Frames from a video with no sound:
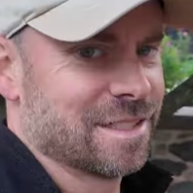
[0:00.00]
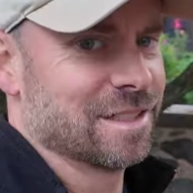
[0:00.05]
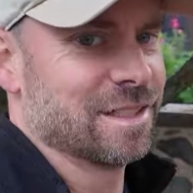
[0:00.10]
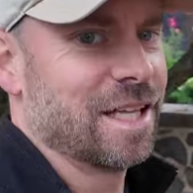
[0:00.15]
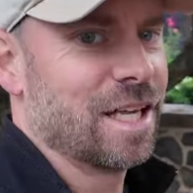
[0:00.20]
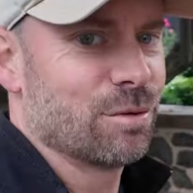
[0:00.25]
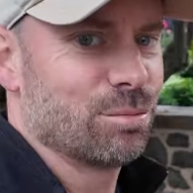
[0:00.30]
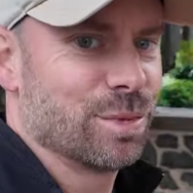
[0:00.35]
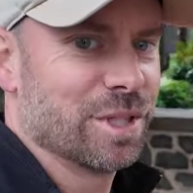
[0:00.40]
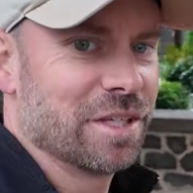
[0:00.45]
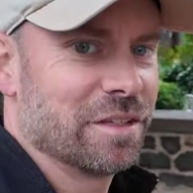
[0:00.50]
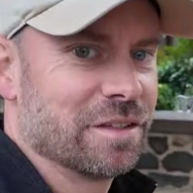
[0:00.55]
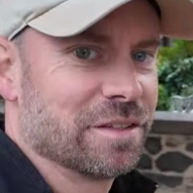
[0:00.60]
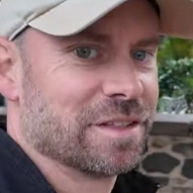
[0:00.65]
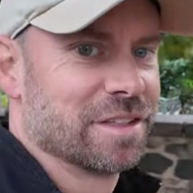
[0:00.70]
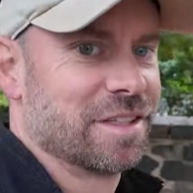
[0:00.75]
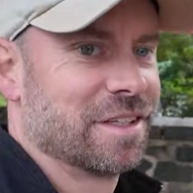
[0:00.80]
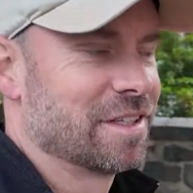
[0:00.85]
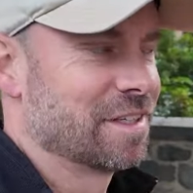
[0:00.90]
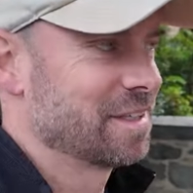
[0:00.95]
is a lot
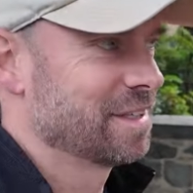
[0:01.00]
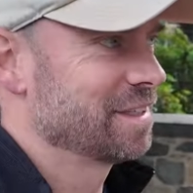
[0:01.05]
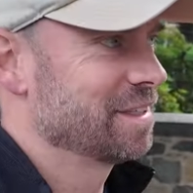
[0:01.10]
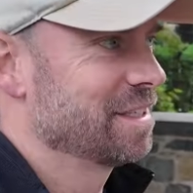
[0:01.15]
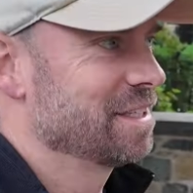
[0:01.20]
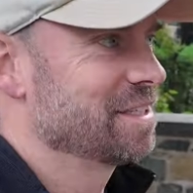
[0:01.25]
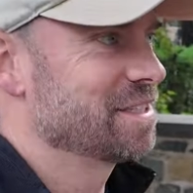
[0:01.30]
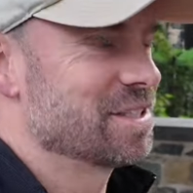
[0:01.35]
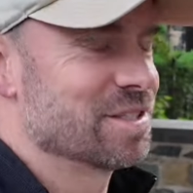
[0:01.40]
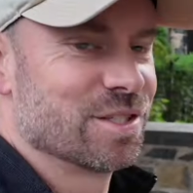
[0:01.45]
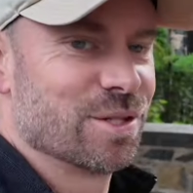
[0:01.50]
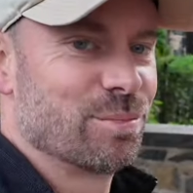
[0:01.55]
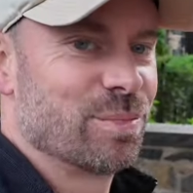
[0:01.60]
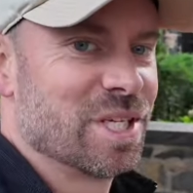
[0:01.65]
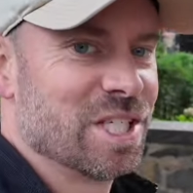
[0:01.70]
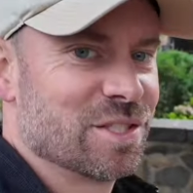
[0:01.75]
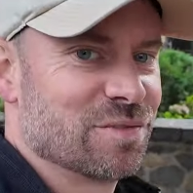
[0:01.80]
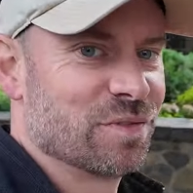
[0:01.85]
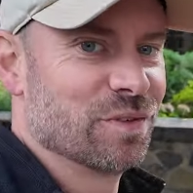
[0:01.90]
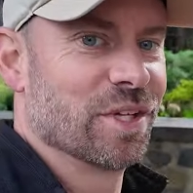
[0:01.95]
better. This is the
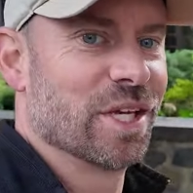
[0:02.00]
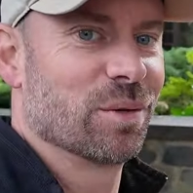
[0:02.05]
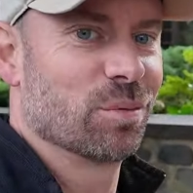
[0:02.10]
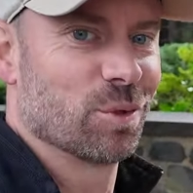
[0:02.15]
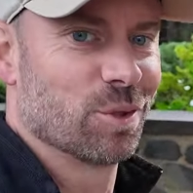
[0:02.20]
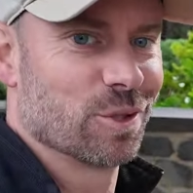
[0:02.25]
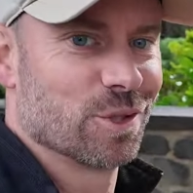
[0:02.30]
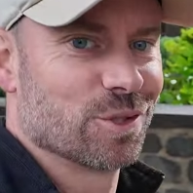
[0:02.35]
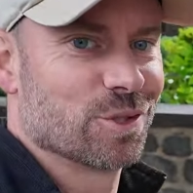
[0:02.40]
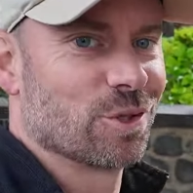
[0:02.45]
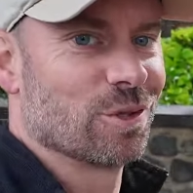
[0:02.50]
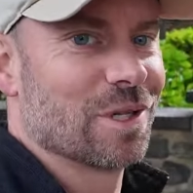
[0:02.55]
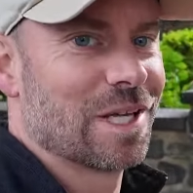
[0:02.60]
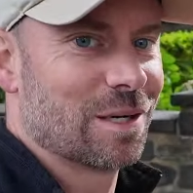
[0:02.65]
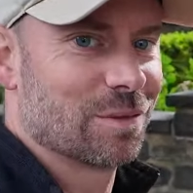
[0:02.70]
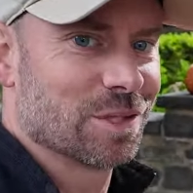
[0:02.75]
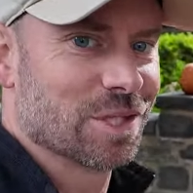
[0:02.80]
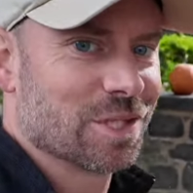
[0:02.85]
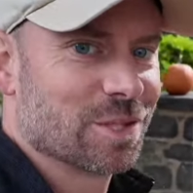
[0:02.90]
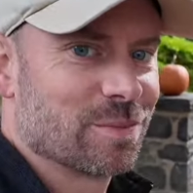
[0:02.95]
peaceful neighborhood stroll I was